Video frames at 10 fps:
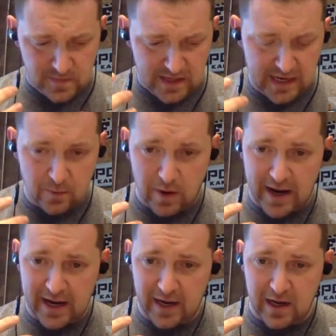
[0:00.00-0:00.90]
and
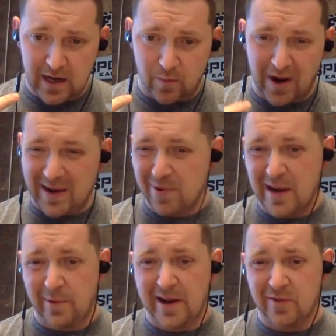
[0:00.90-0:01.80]
why a
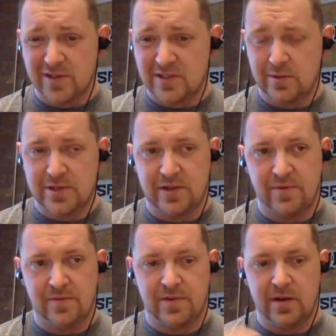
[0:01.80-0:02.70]
Prime grad looks so much
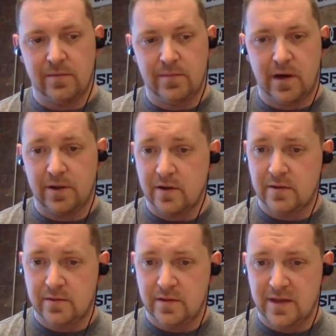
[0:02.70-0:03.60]
different from other,